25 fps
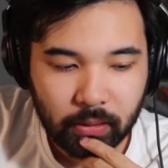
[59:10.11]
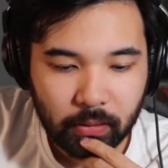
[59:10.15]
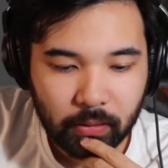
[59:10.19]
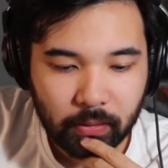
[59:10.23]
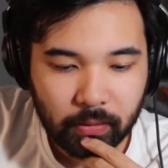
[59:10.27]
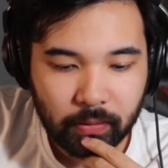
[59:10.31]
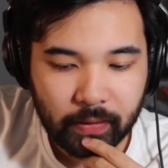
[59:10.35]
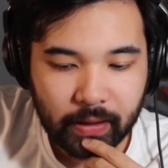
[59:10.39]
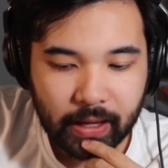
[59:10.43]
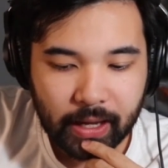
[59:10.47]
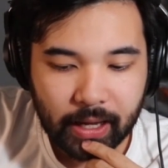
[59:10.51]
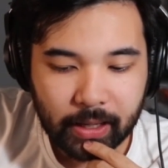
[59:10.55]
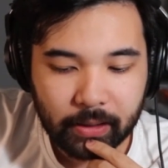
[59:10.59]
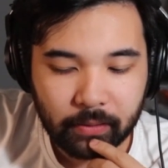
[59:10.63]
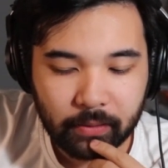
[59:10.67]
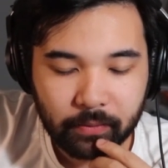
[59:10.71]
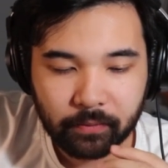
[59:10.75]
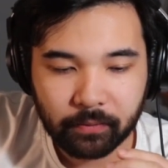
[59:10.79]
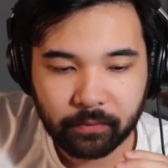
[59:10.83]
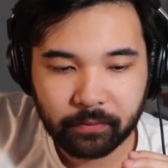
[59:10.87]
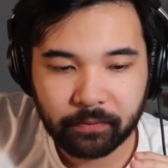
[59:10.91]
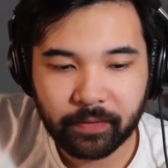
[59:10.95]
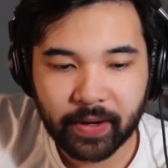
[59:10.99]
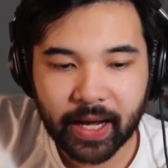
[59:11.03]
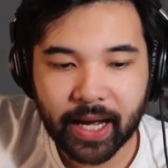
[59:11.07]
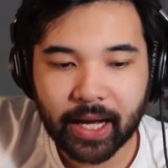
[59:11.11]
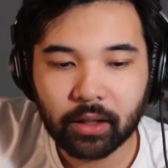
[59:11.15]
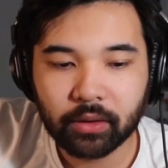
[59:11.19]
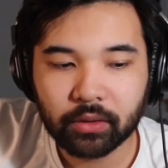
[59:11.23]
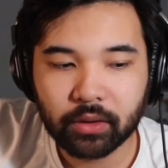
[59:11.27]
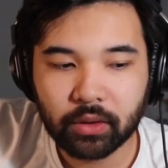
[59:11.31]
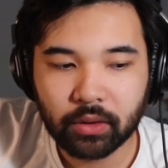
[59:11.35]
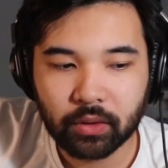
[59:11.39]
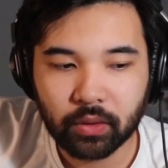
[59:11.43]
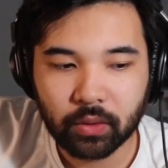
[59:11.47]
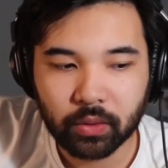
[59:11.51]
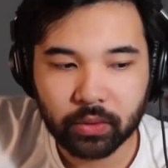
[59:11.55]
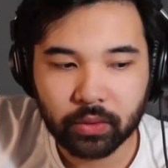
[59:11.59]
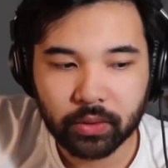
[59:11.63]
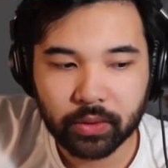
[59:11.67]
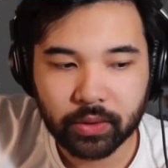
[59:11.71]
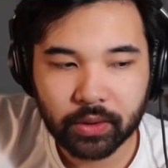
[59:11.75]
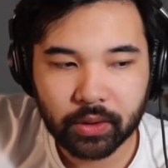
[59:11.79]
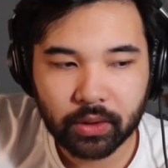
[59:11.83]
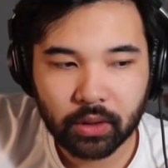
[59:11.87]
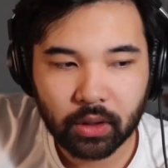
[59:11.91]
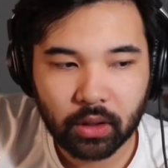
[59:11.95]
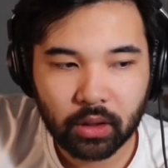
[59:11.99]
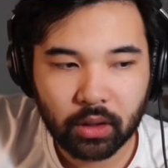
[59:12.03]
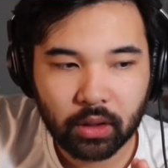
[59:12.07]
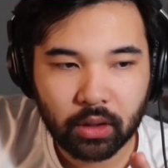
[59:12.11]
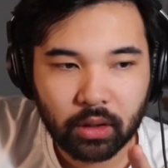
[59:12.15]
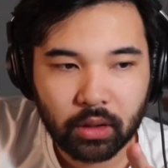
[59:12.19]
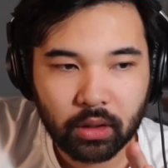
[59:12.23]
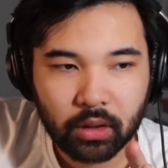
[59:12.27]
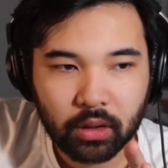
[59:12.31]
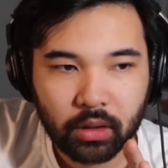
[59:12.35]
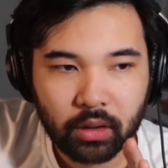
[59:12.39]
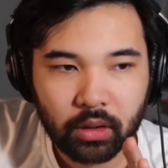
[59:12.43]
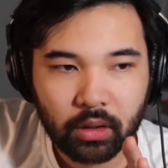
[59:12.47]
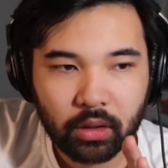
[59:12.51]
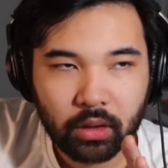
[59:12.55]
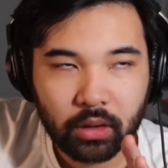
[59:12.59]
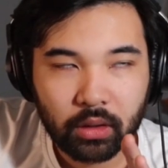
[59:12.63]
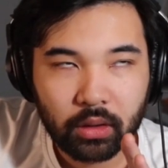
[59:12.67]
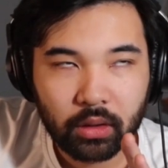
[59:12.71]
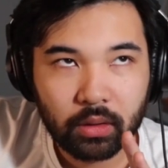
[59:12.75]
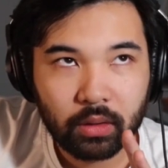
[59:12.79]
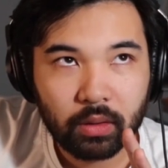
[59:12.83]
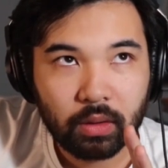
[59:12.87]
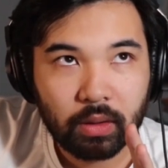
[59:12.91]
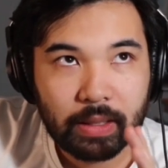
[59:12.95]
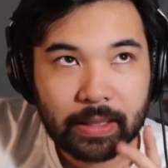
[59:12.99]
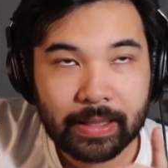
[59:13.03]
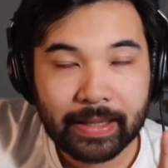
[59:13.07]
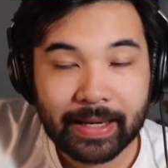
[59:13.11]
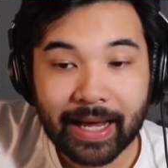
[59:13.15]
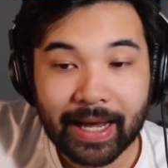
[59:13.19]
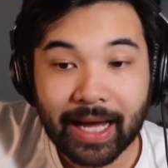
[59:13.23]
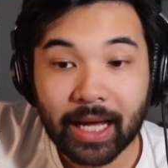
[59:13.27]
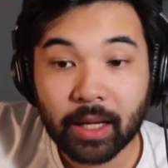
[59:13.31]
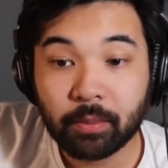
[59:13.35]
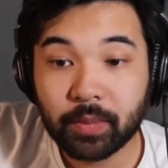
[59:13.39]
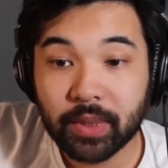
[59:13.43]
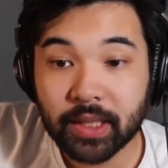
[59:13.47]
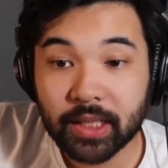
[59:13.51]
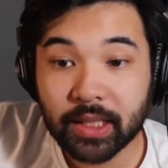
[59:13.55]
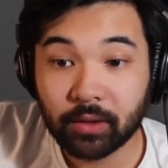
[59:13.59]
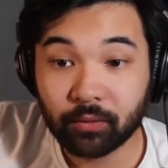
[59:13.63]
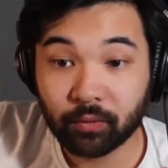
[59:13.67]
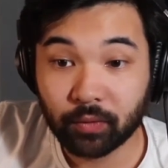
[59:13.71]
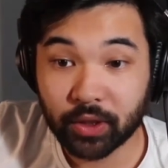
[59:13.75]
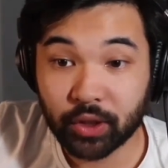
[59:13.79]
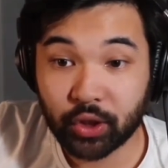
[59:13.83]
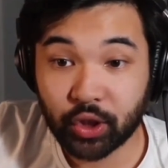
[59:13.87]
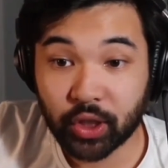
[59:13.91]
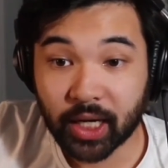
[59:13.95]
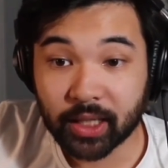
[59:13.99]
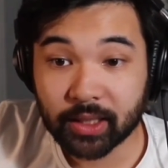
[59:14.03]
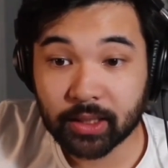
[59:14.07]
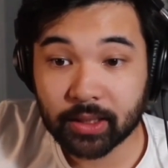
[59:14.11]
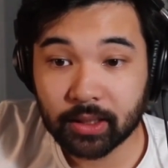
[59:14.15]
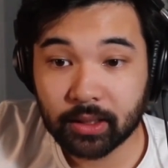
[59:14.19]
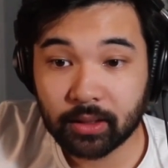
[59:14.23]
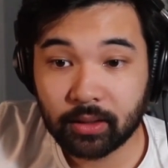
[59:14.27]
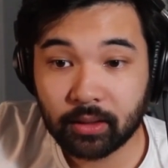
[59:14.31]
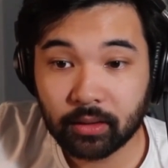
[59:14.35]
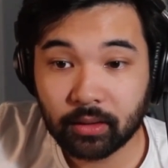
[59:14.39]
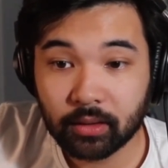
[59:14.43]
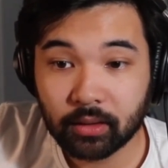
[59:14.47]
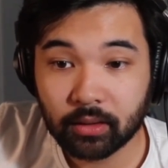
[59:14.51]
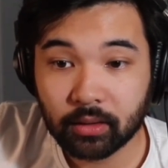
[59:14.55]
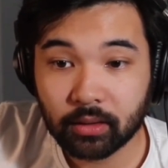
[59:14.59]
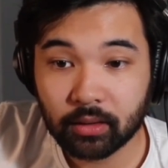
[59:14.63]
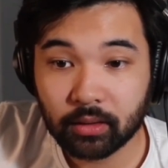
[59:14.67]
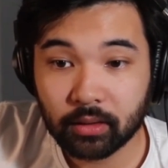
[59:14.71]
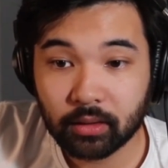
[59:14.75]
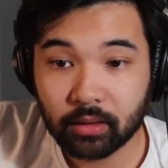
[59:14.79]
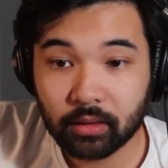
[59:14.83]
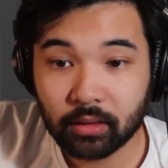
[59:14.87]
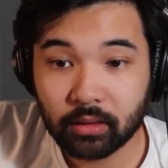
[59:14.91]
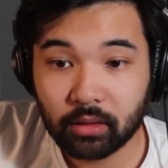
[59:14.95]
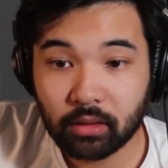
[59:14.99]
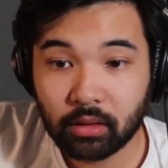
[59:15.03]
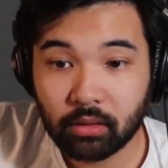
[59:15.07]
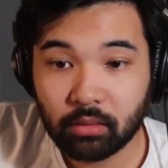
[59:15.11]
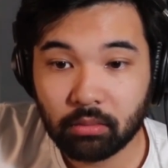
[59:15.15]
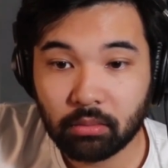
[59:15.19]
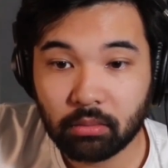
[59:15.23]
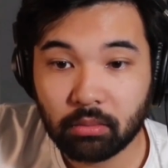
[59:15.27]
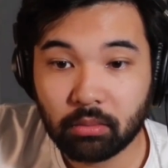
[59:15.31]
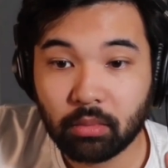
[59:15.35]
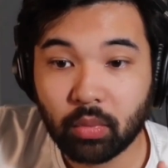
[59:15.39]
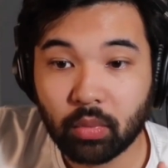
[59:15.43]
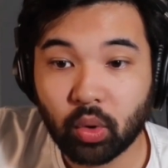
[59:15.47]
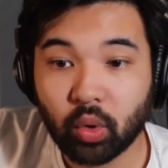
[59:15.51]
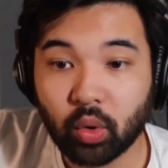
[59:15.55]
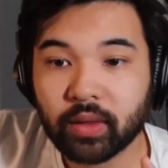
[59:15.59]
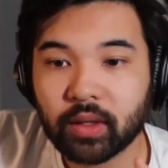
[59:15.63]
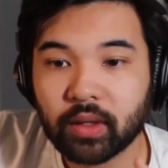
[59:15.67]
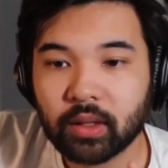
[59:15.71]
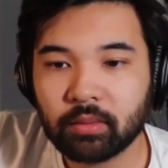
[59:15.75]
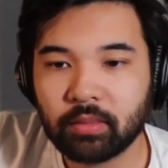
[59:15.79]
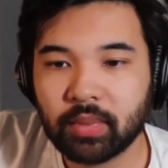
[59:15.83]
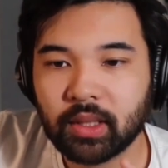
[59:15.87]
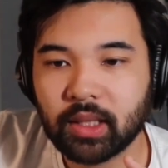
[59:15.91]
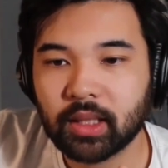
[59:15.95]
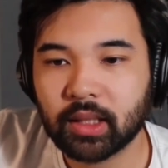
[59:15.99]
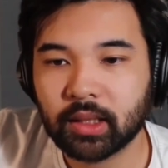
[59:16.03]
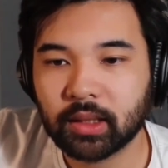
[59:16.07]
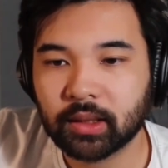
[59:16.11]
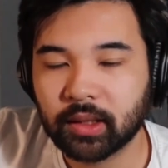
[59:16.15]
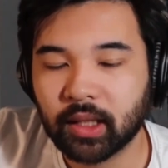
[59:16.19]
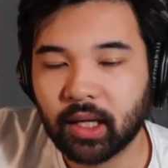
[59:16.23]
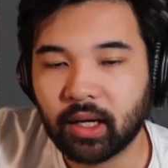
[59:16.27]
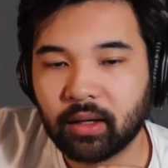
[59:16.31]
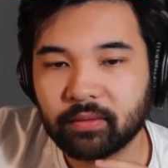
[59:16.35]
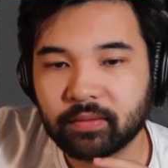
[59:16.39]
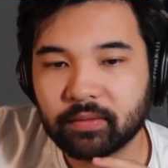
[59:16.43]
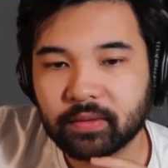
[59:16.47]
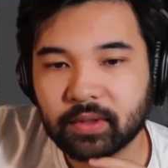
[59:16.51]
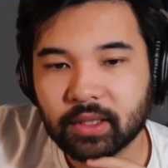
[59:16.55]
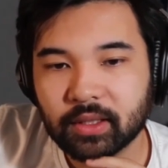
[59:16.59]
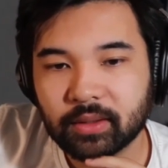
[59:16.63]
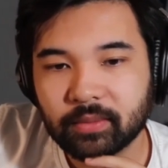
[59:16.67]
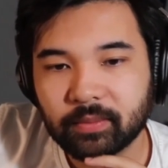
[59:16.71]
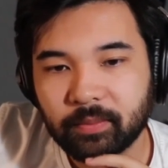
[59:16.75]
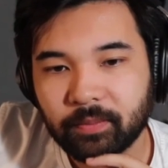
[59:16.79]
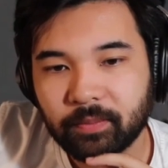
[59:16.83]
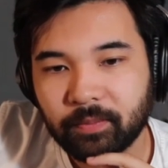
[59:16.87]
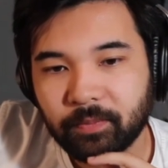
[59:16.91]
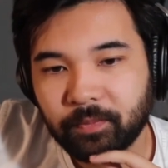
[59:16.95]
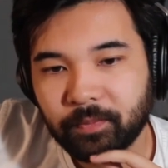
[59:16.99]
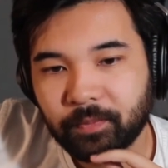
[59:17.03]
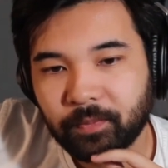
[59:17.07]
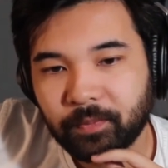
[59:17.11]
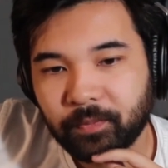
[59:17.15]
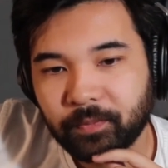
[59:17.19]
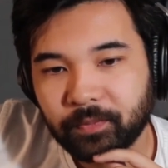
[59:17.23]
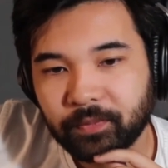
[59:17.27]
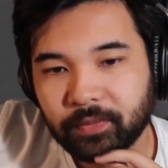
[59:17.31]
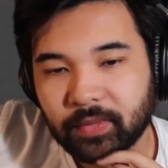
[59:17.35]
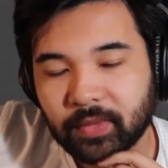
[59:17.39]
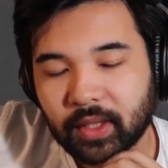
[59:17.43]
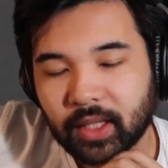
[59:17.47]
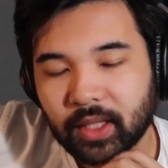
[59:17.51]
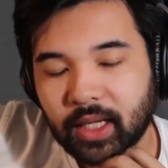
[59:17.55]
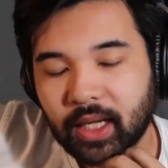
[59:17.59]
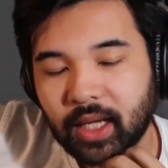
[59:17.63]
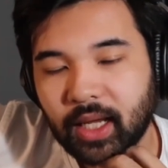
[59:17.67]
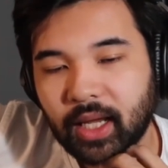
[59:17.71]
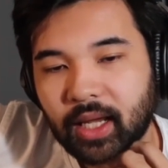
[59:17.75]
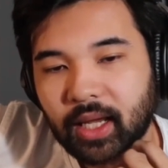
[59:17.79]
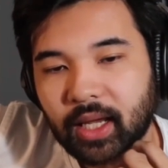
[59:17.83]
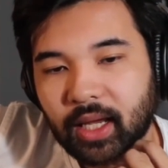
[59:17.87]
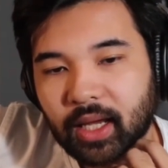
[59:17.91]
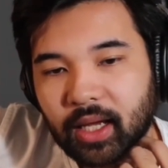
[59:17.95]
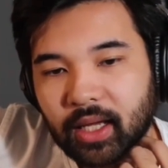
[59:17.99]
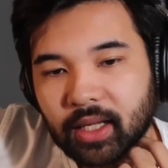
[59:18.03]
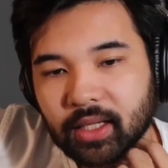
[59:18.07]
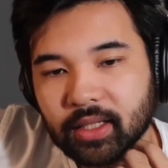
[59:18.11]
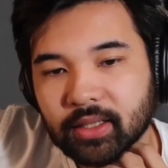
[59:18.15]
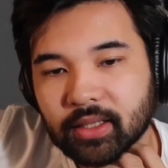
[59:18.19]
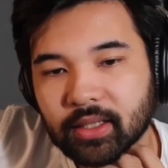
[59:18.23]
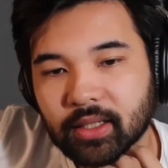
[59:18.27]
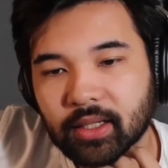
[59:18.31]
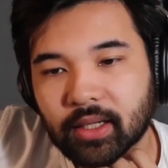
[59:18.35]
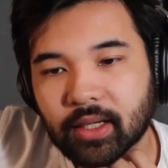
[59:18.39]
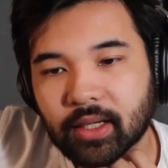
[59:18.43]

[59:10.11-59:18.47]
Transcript: that values not being rejected more than being loved? And